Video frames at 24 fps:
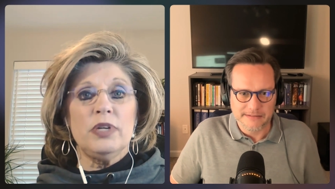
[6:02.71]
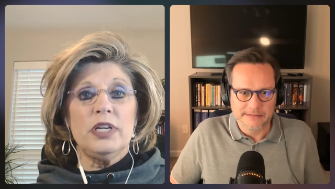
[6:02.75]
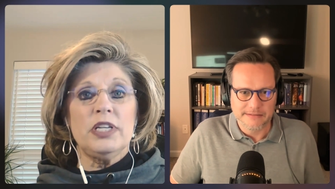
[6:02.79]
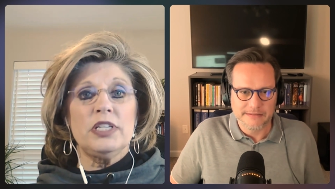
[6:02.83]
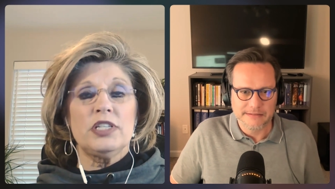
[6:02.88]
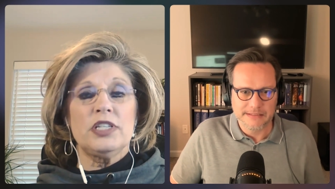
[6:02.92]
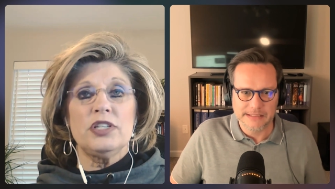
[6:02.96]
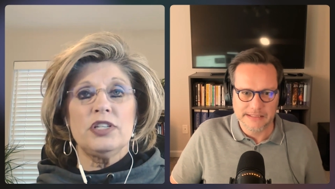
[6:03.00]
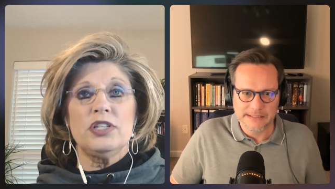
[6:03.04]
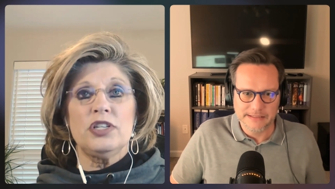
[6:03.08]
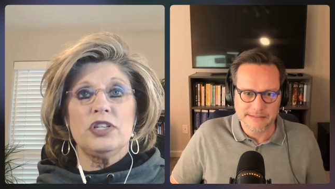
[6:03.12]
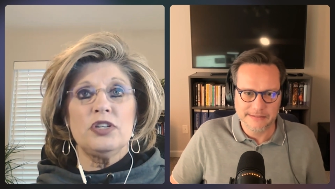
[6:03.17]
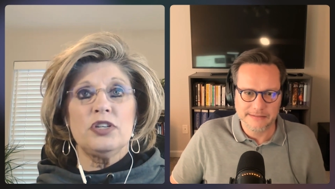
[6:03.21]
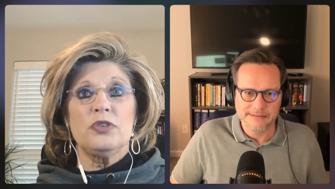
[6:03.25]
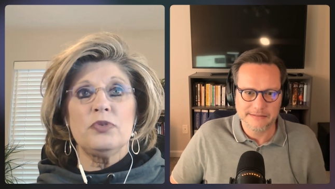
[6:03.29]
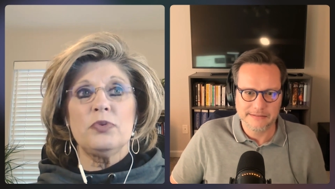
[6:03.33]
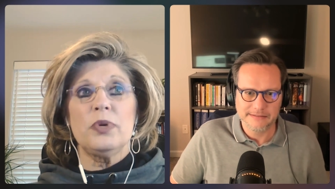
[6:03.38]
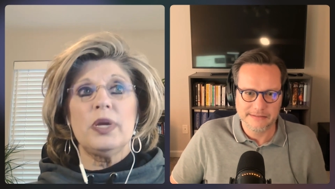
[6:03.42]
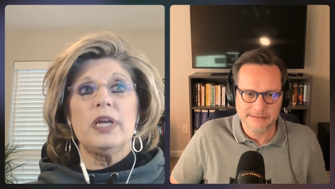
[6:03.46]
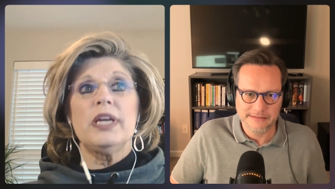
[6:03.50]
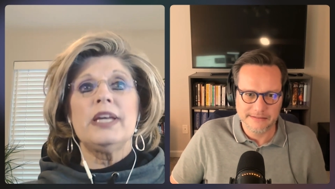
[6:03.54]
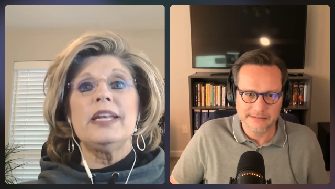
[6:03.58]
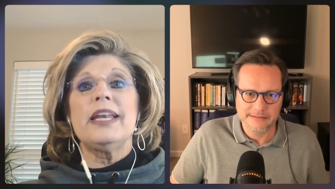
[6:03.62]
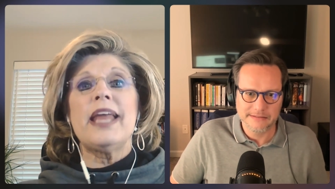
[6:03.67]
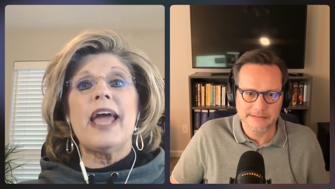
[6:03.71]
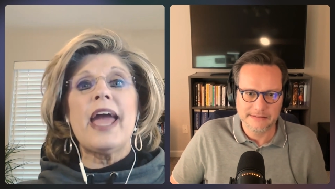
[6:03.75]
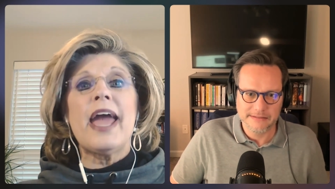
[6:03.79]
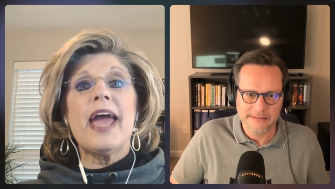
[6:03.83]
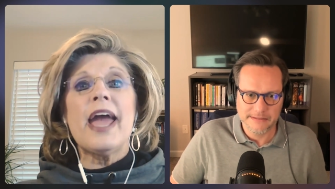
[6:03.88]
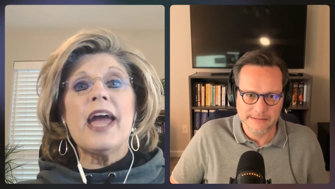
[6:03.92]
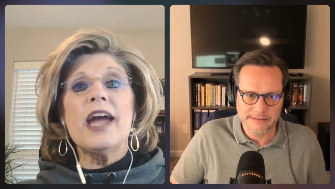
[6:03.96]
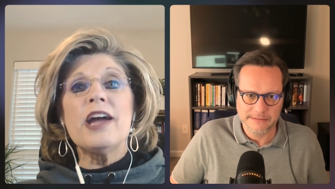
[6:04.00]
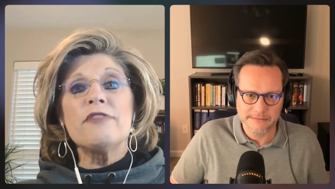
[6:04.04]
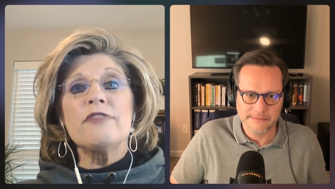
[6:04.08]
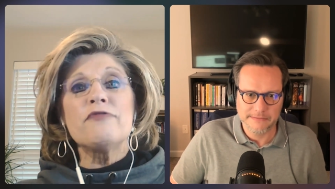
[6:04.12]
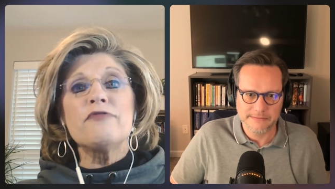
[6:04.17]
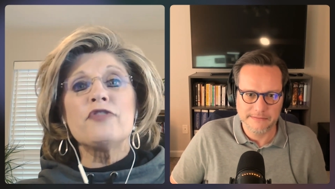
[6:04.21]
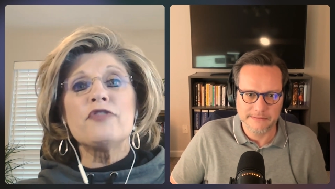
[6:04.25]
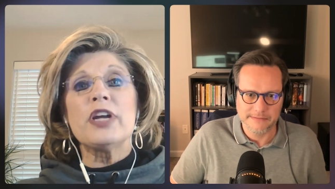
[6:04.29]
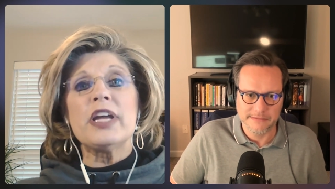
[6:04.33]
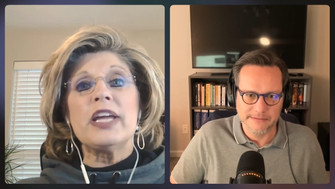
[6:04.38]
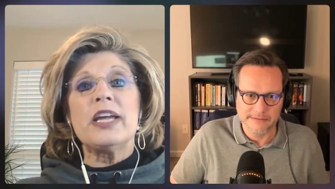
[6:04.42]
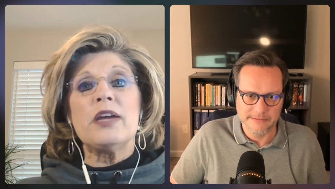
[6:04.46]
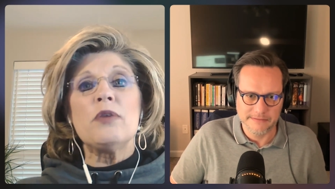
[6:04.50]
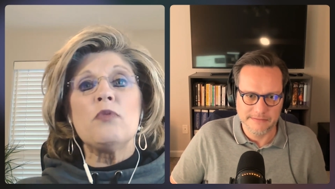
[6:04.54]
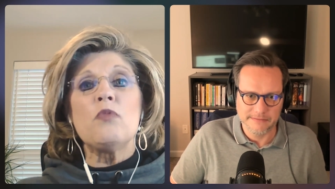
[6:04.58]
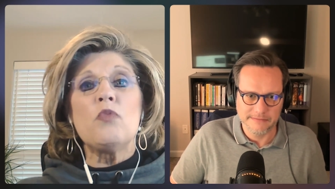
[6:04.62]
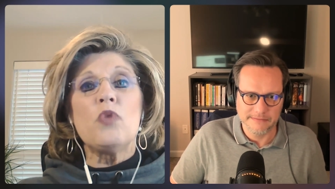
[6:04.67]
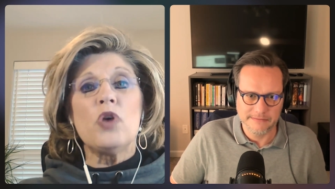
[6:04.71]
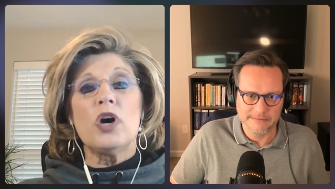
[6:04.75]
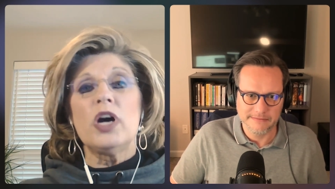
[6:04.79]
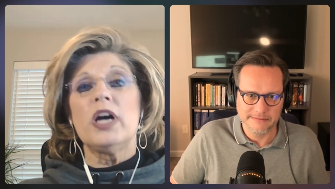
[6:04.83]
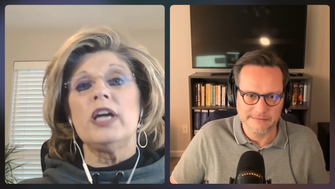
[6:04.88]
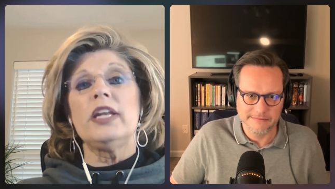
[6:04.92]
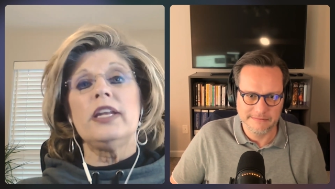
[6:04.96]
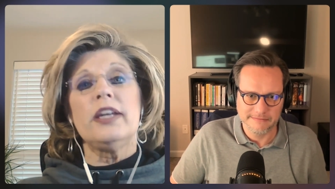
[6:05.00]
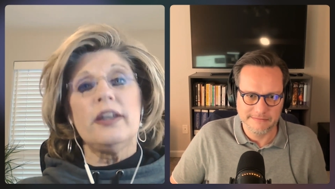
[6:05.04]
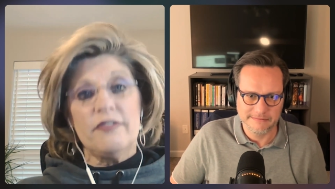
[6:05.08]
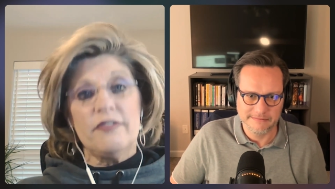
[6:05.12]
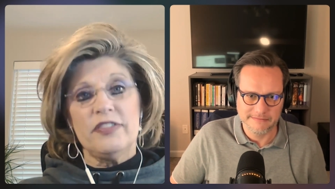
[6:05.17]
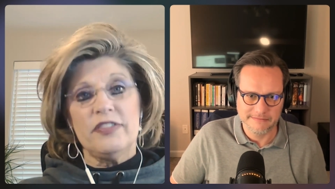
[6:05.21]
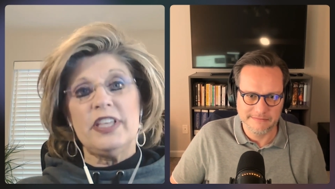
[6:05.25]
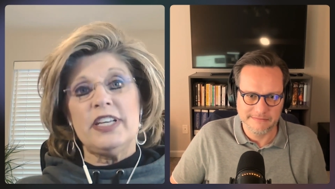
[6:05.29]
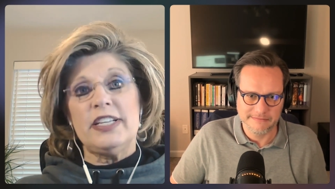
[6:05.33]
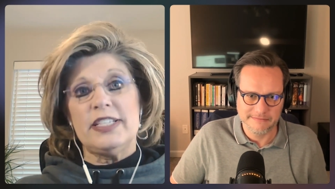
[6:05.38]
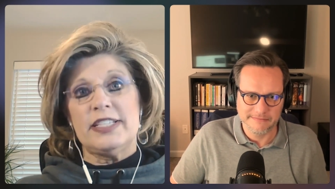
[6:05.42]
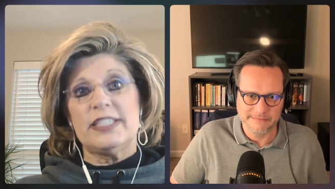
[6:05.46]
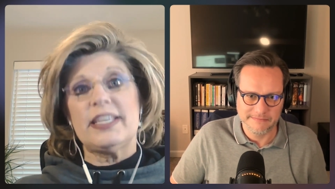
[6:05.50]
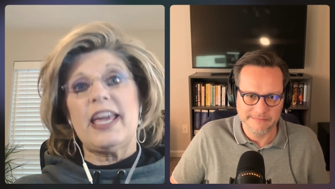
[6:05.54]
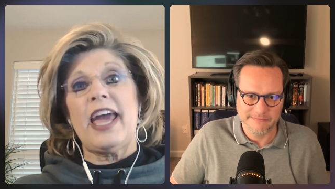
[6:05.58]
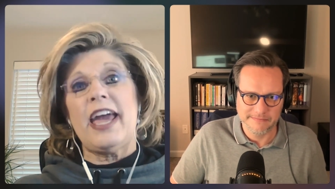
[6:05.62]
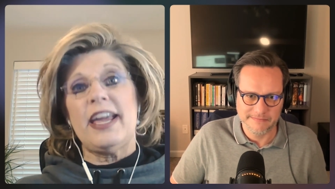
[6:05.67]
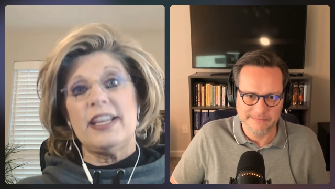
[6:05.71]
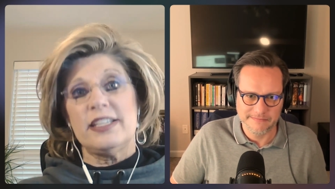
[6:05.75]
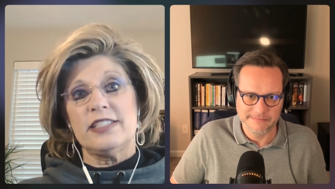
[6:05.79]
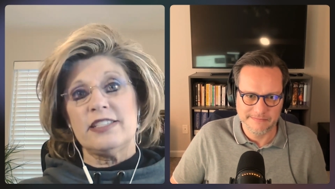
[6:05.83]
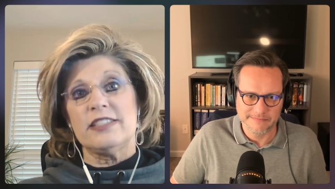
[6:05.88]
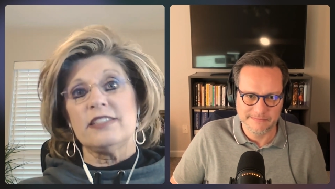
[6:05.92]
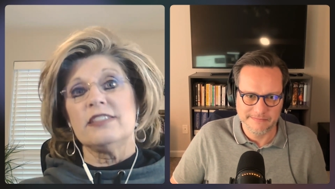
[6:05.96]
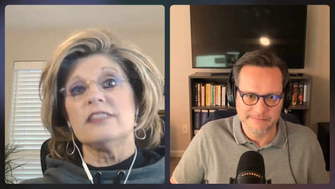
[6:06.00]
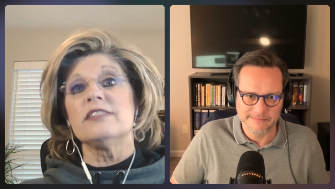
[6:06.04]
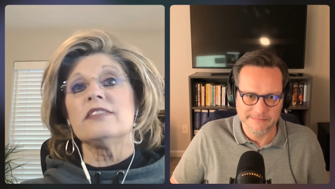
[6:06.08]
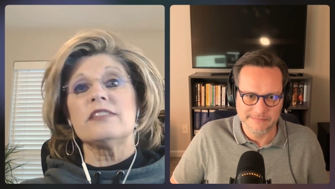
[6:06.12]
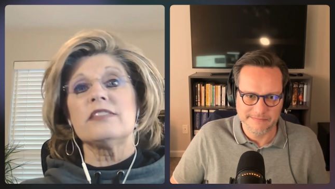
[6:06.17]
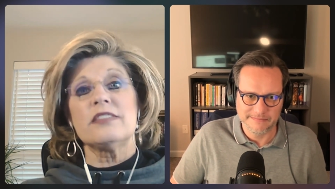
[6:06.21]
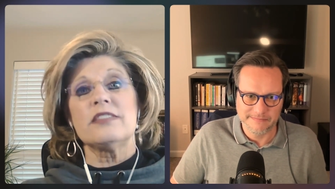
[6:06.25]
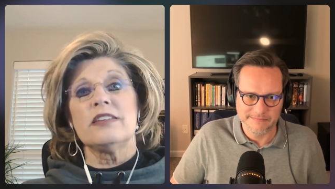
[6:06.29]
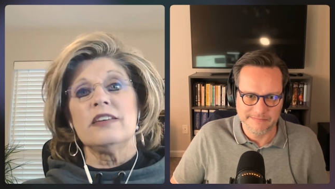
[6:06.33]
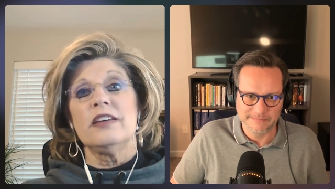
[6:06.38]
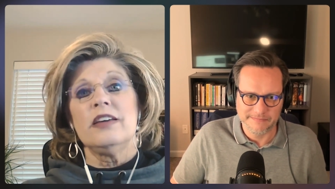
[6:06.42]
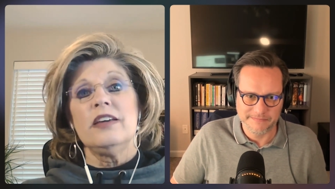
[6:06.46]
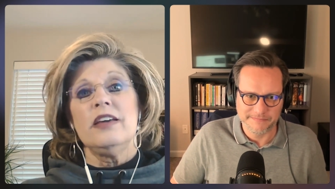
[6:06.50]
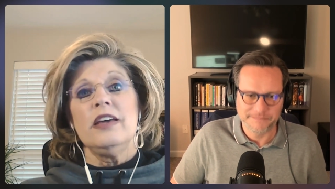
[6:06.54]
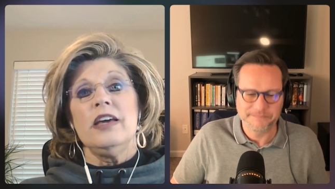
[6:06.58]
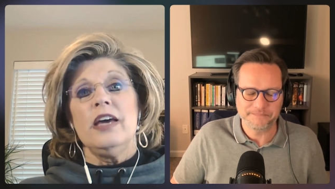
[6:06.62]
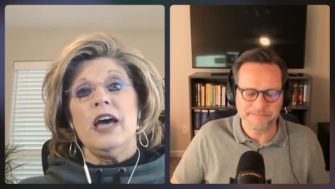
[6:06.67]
Speaker 1: need to do in every one of these cases.